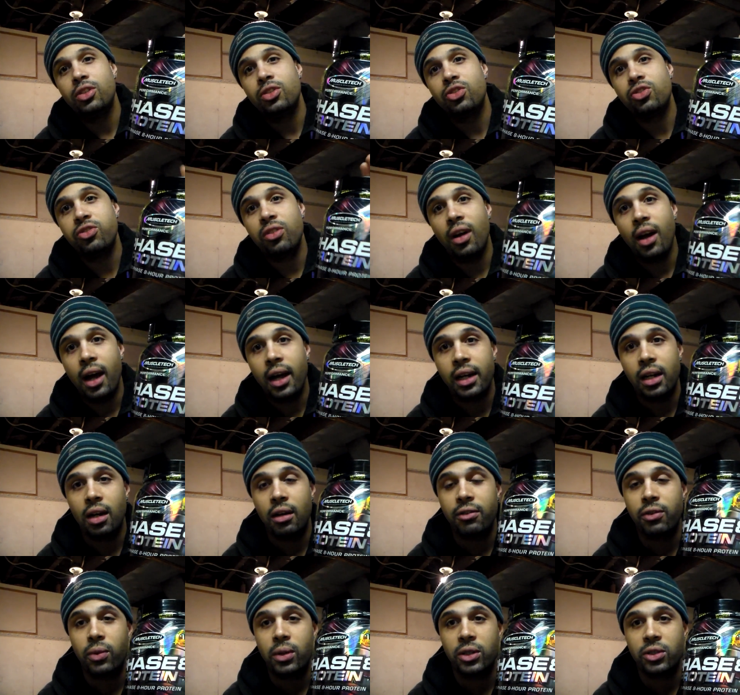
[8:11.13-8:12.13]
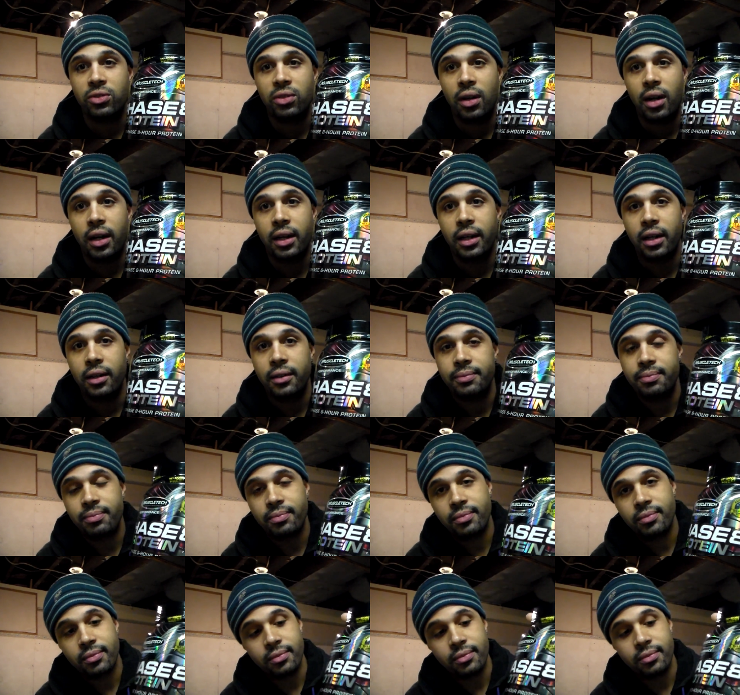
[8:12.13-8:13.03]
Try it out if you want to try it out.